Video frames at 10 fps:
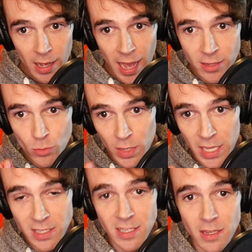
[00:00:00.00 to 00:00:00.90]
has
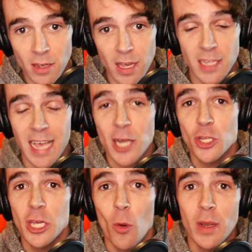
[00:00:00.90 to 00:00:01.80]
released. It's
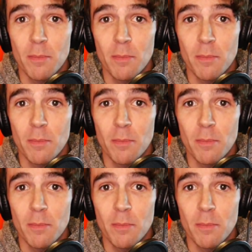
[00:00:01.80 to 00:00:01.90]
actually going to